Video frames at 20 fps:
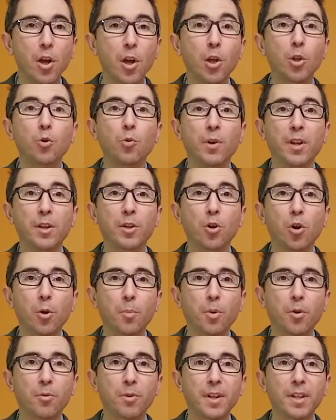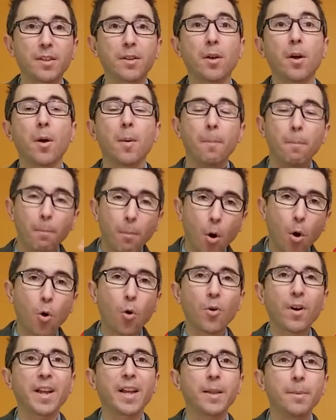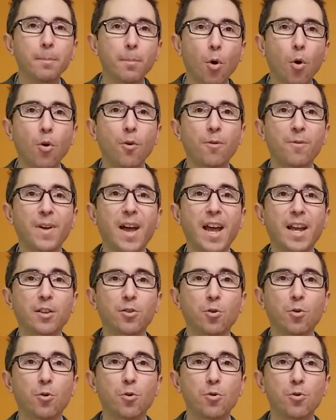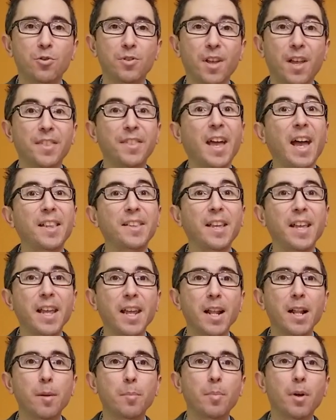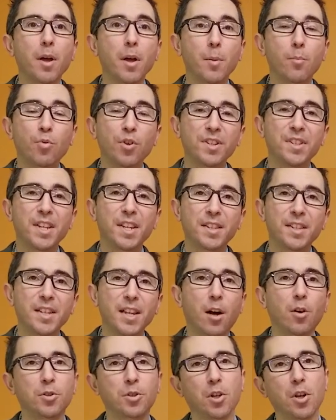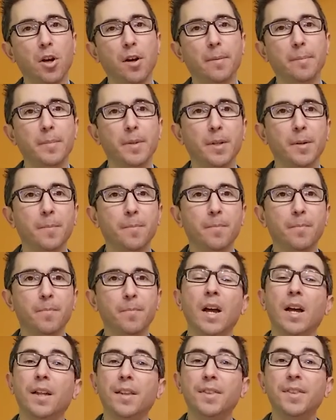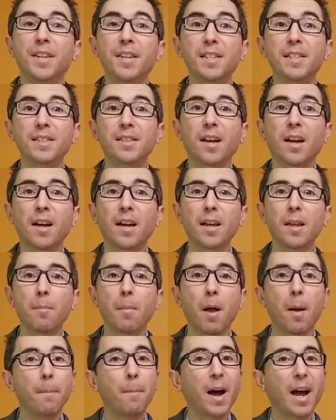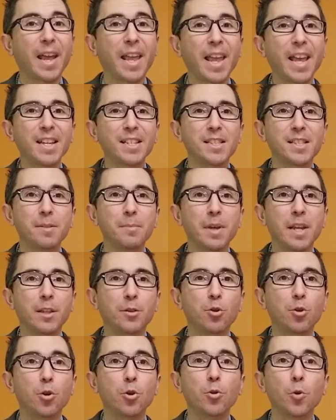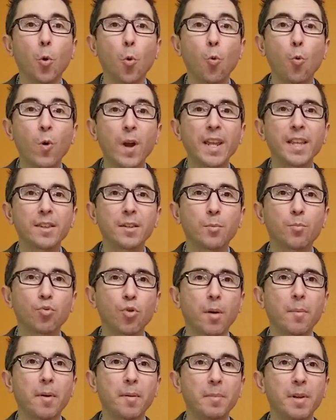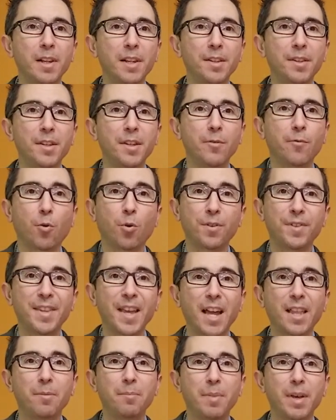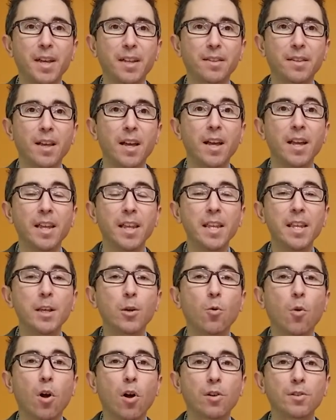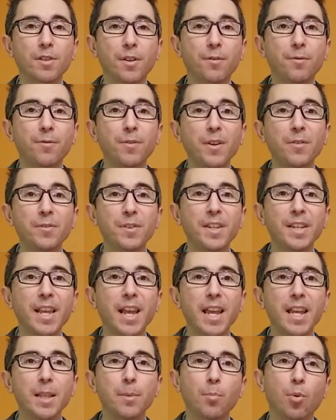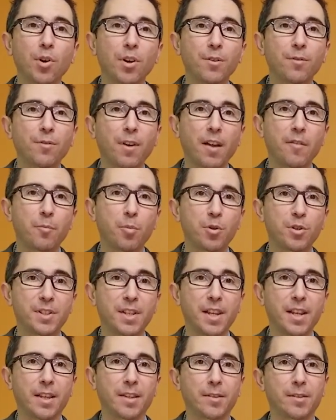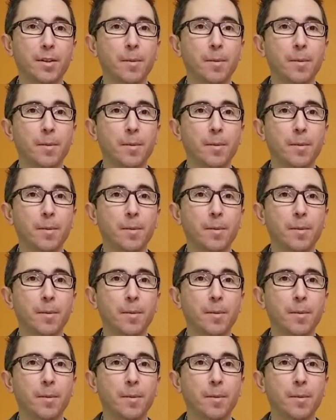to incorporate more and more factors that help predict the outcome. This time, my estimated win probability for that bet equals 58.5%,